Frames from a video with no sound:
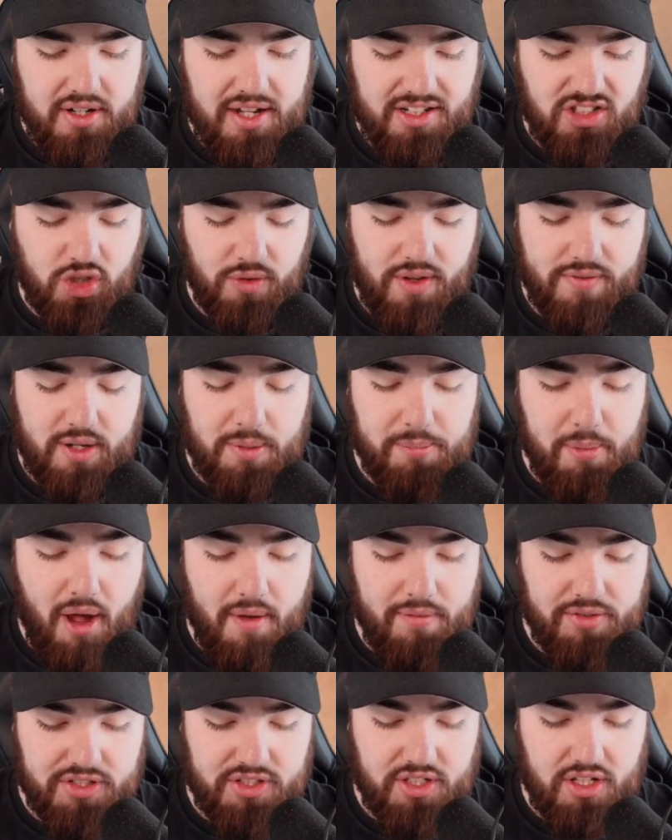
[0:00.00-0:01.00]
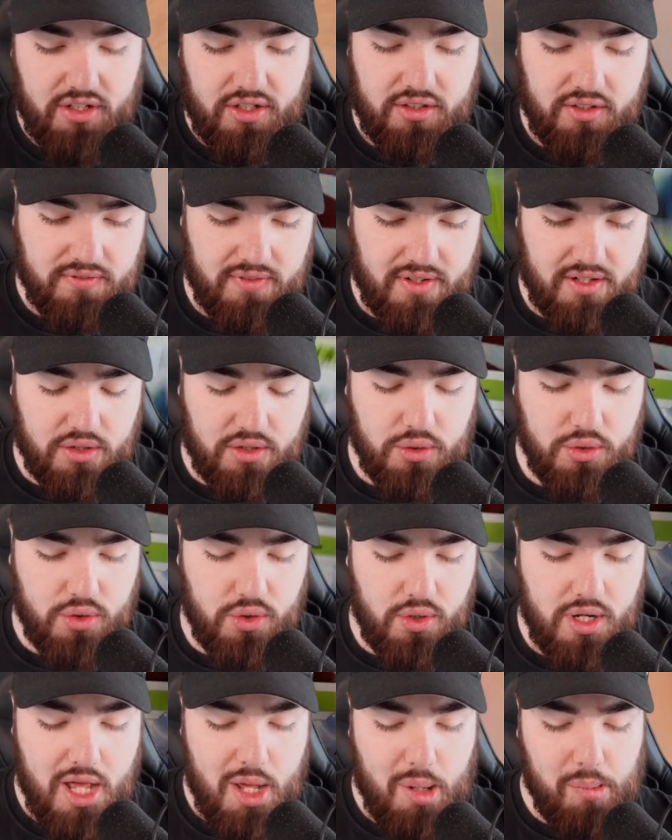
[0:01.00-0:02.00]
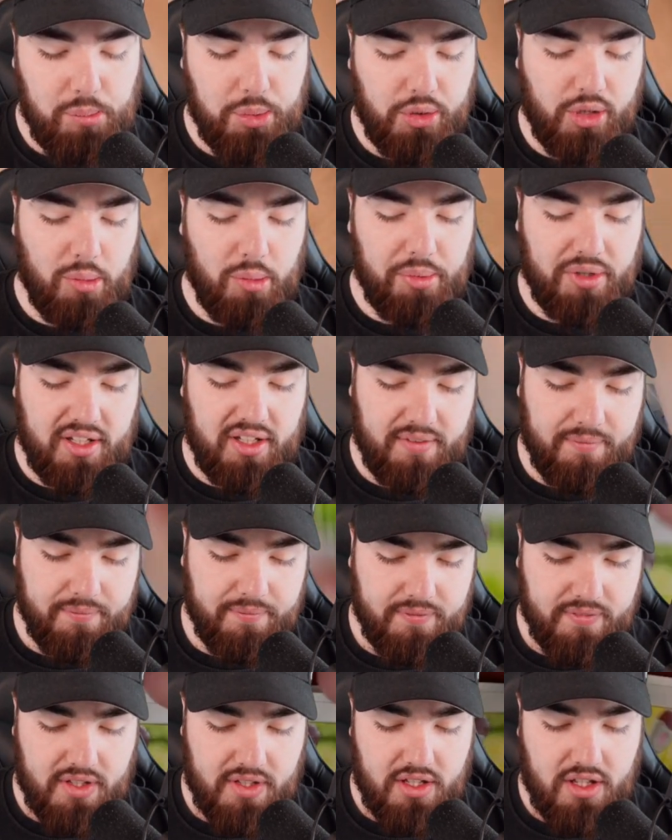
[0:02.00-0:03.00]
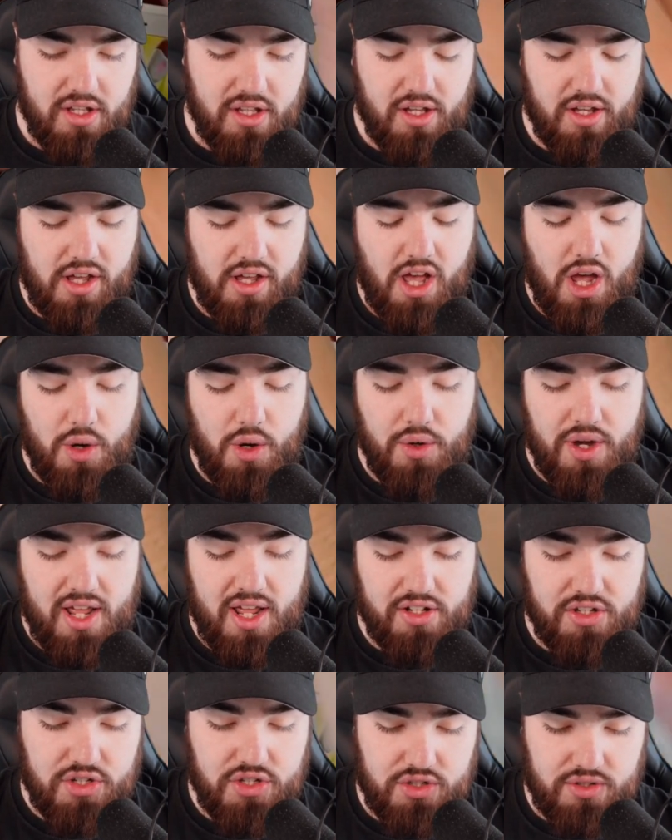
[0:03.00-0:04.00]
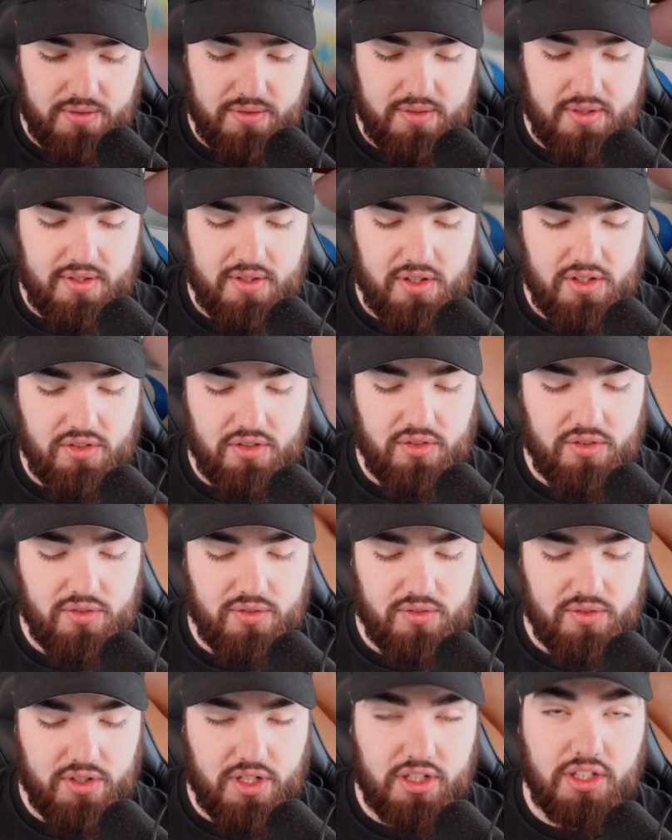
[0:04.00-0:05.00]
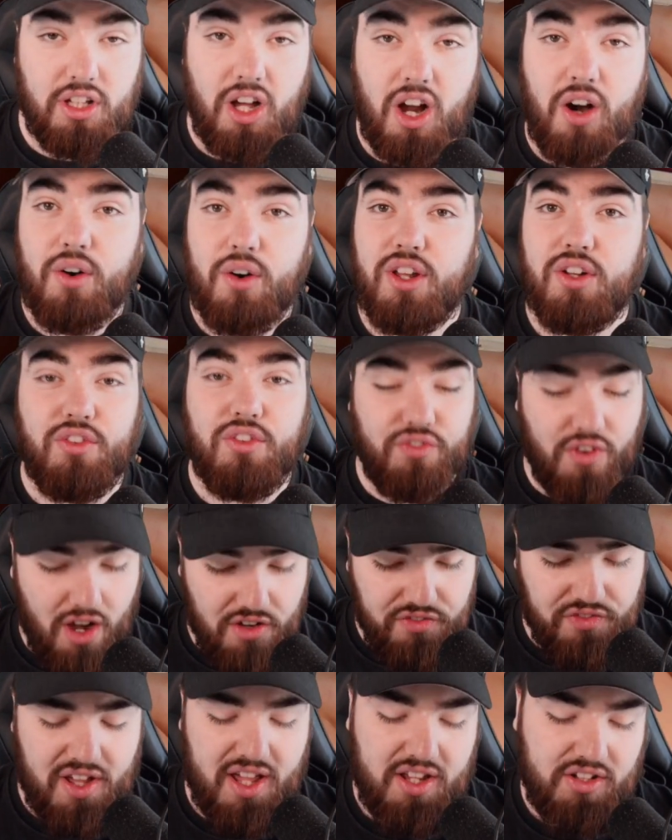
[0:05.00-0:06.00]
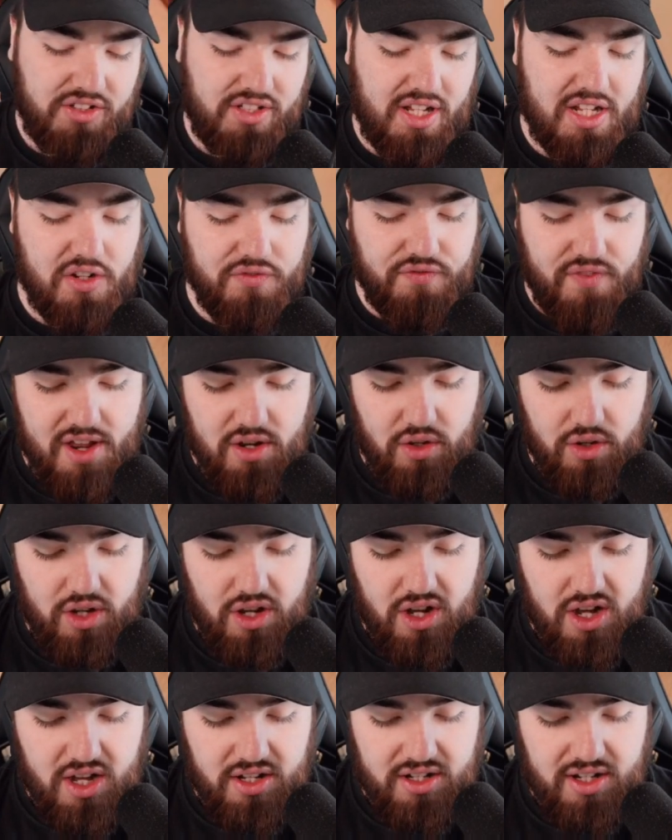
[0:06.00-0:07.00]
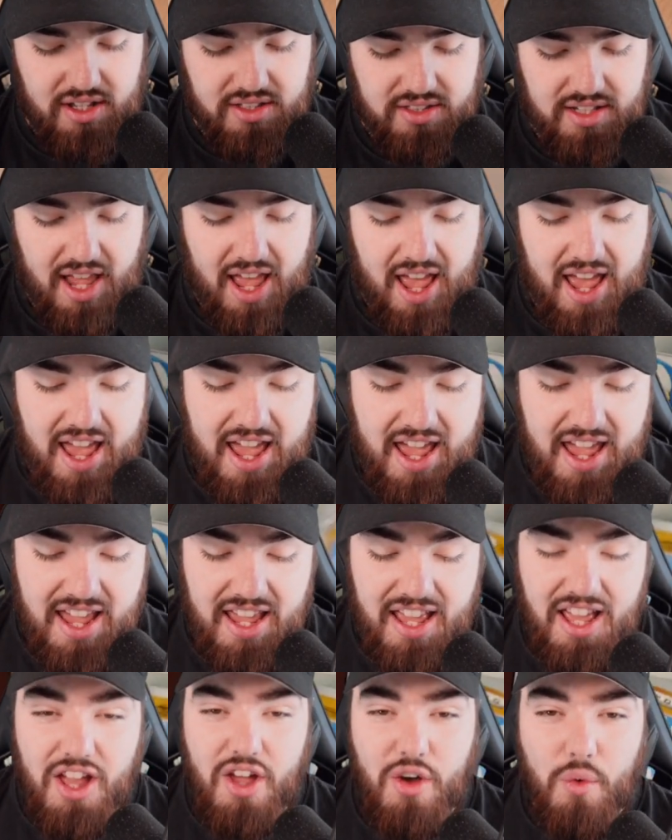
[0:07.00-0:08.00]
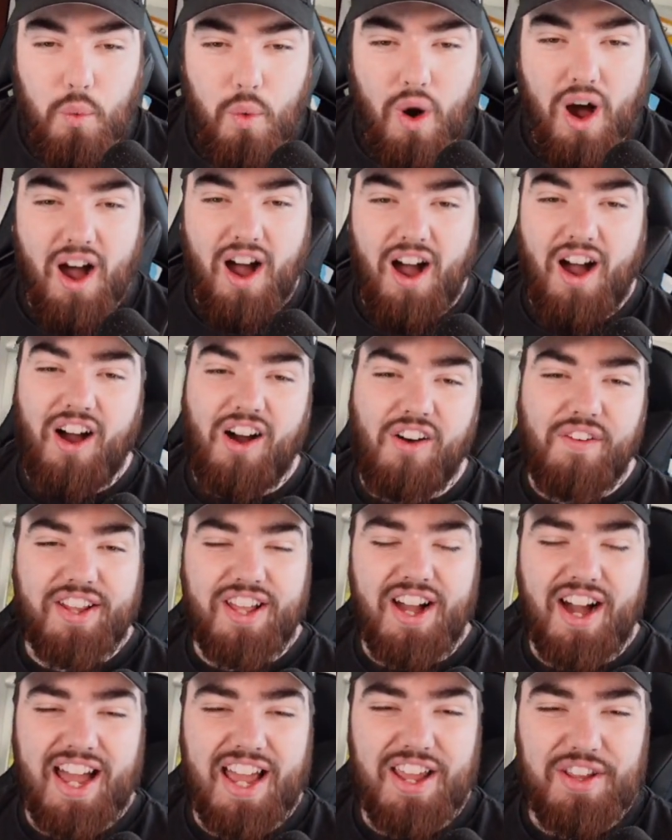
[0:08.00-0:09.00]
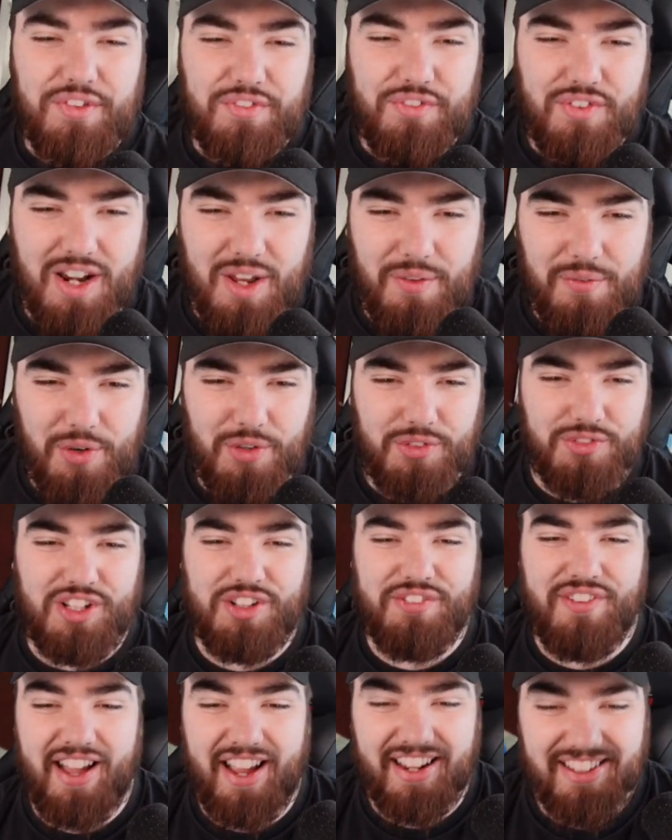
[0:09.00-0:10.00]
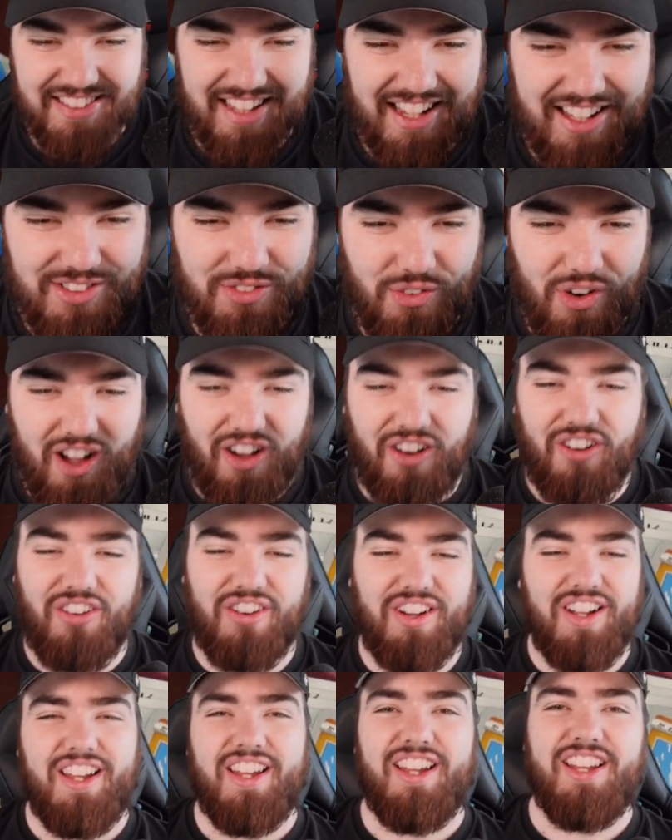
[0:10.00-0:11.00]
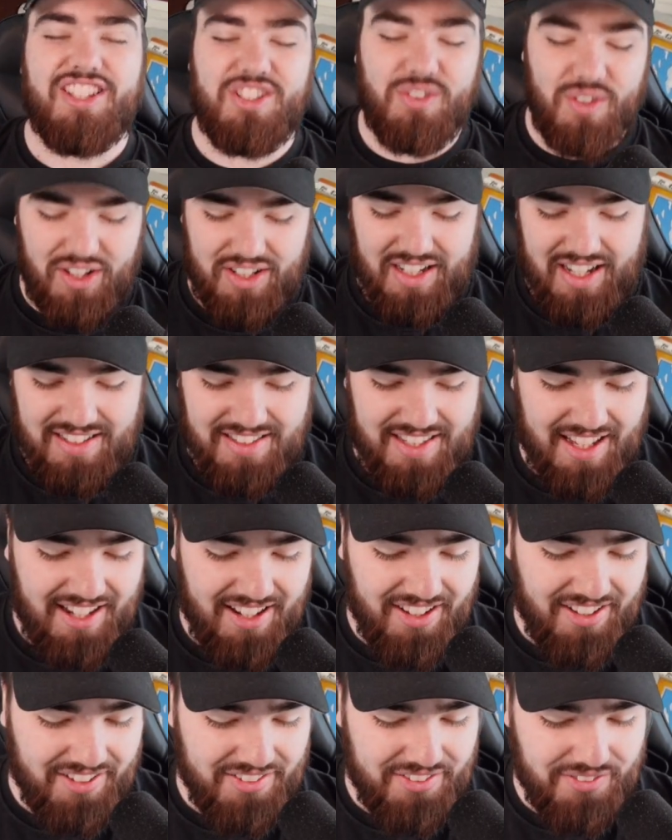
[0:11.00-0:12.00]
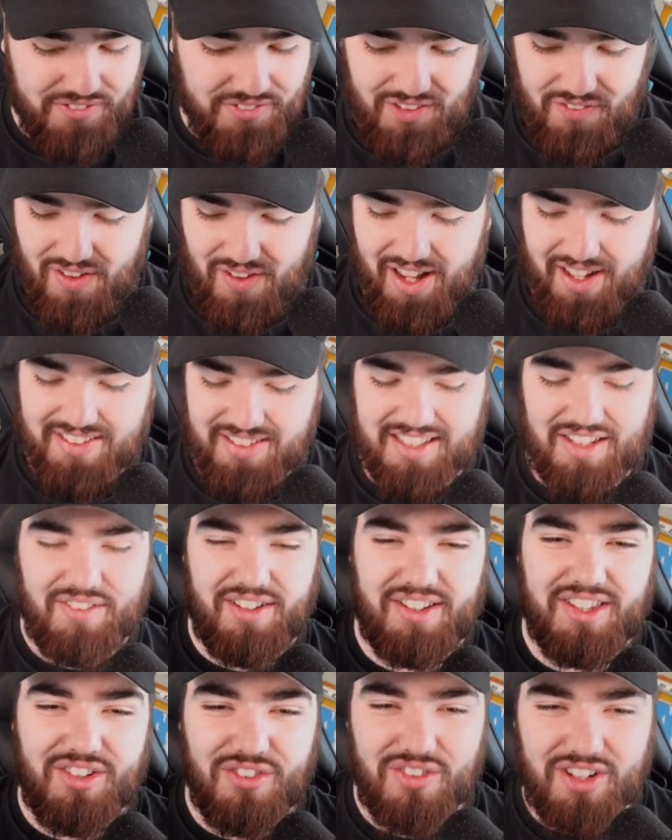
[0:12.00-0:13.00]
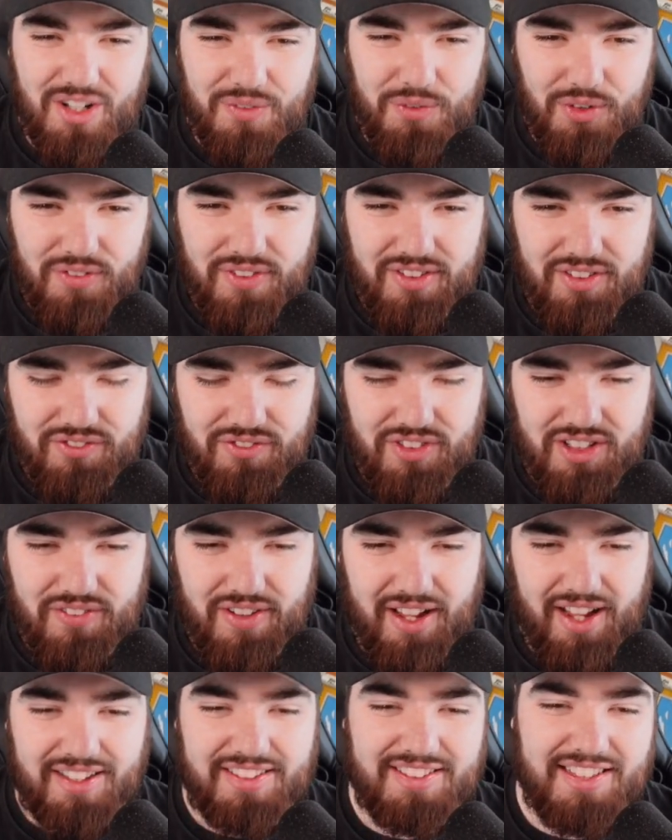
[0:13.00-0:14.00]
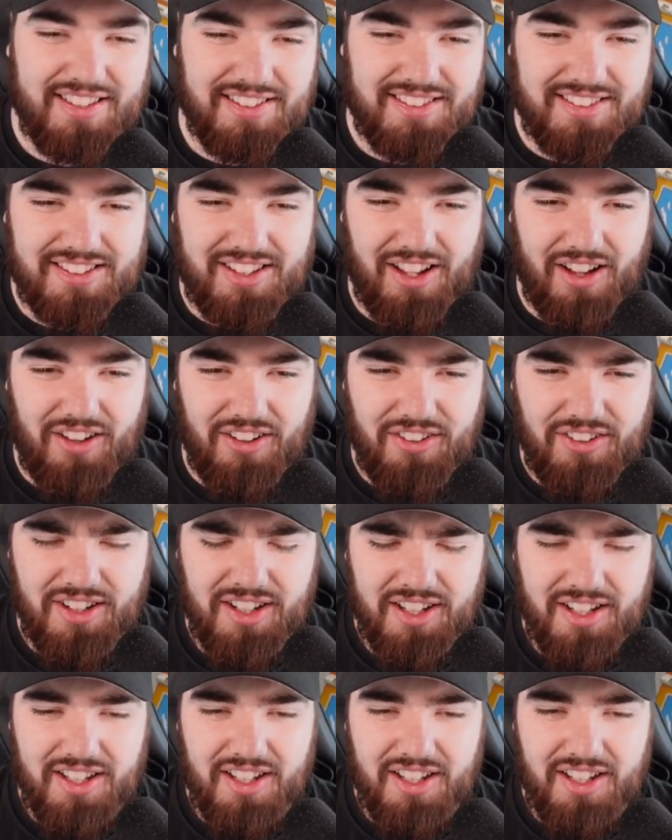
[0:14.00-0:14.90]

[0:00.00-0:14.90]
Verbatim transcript: Next up, we have an Abomasnow, very cool. Bunnelby, Honedge, Galarian Farfetch'd, and the final card is a... Whoa, we got a Rillaboom VMAX as well. So we got the Inteleon VMAX, and we got the Rillaboom VMAX. Let's go.